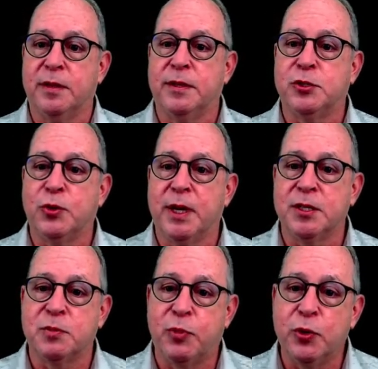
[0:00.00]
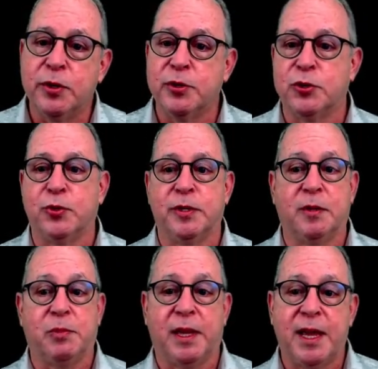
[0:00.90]
The transporters are in the
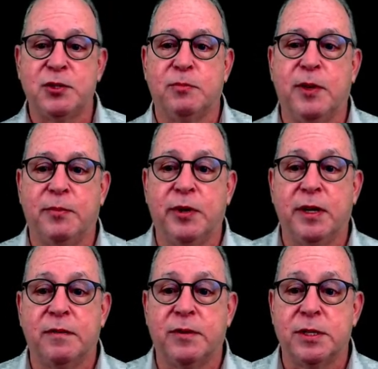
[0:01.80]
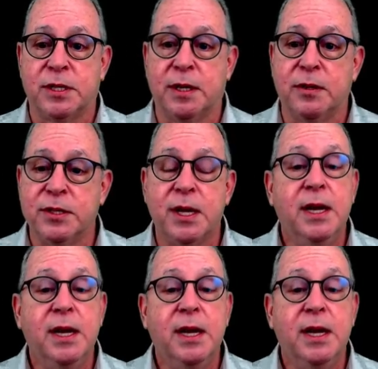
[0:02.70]
plasma membrane of the cells,